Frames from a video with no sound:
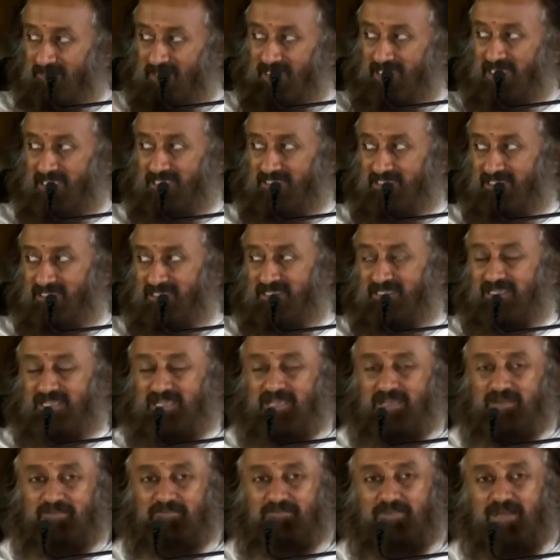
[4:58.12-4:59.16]
many other
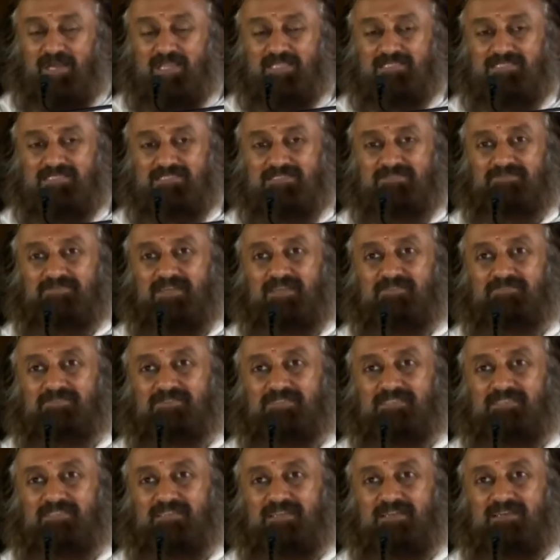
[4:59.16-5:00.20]
parts of
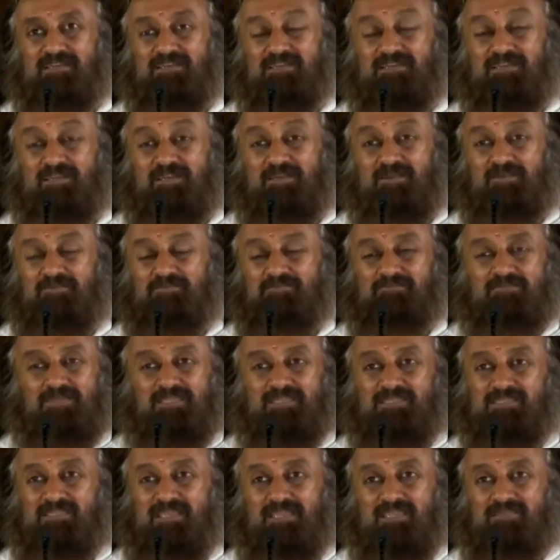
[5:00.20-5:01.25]
Africa.
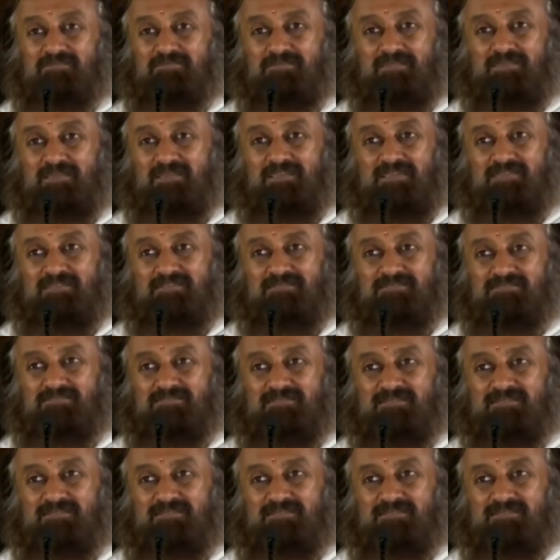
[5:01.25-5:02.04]
But I